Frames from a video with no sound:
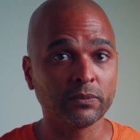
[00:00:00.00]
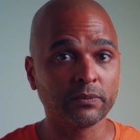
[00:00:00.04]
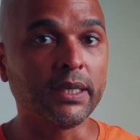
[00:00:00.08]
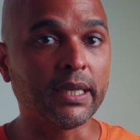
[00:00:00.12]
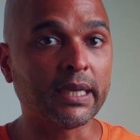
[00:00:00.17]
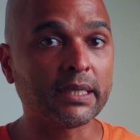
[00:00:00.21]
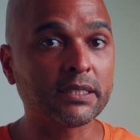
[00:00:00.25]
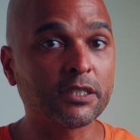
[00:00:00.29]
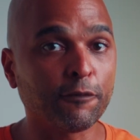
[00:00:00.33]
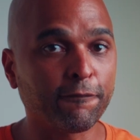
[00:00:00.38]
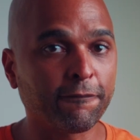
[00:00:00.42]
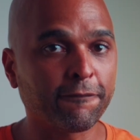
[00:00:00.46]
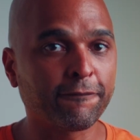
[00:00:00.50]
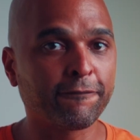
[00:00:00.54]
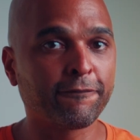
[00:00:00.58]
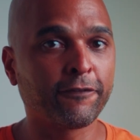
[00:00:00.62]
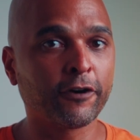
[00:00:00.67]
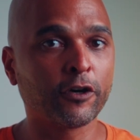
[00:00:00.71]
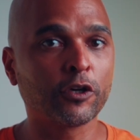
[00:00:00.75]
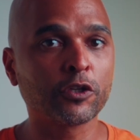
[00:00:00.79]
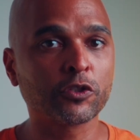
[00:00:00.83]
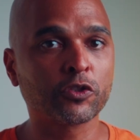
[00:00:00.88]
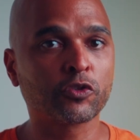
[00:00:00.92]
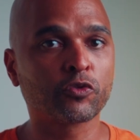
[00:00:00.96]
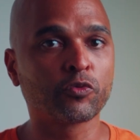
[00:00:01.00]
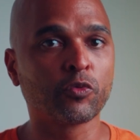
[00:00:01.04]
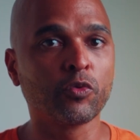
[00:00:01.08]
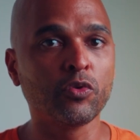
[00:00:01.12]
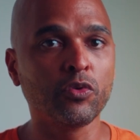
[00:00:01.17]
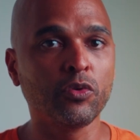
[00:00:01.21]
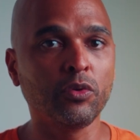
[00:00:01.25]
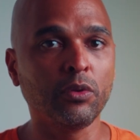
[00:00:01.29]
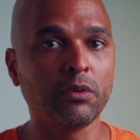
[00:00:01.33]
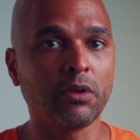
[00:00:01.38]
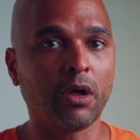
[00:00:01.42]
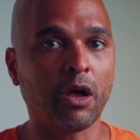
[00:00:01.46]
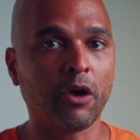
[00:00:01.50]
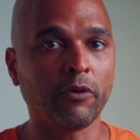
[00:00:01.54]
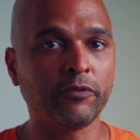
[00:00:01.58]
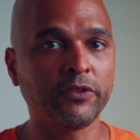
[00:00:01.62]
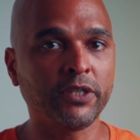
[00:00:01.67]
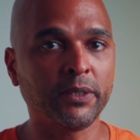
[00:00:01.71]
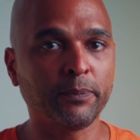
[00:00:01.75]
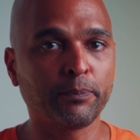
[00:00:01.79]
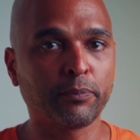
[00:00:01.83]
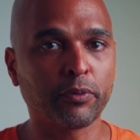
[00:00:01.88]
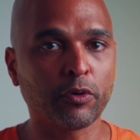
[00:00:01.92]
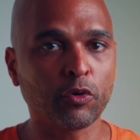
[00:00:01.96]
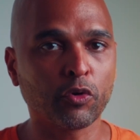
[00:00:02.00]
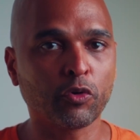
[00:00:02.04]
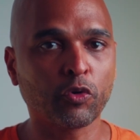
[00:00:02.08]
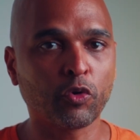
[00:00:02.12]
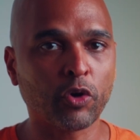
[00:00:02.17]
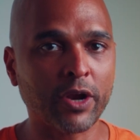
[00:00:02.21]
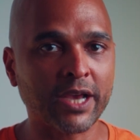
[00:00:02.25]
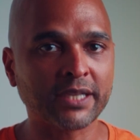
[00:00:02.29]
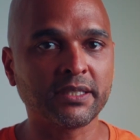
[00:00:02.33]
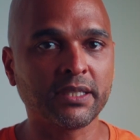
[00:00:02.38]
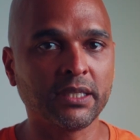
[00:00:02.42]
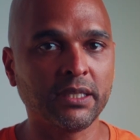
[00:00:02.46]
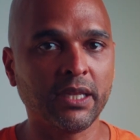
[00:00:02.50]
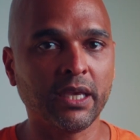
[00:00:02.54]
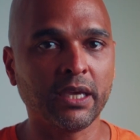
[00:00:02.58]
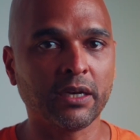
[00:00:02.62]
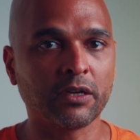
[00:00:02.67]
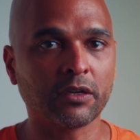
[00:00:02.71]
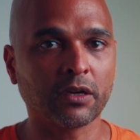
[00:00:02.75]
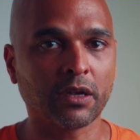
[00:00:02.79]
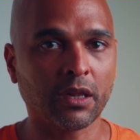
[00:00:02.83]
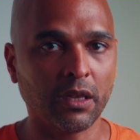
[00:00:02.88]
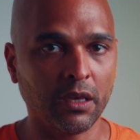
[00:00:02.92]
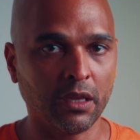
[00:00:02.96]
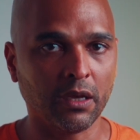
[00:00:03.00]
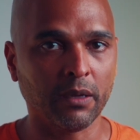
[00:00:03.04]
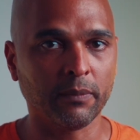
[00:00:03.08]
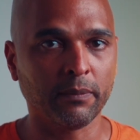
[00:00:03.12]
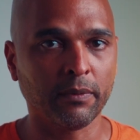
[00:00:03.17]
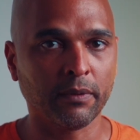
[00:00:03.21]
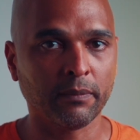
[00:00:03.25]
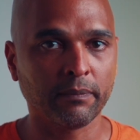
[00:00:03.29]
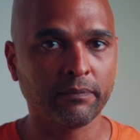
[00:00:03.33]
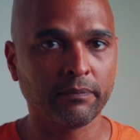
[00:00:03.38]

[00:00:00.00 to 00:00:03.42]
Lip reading: That's the first rule of the Procrastinator Club.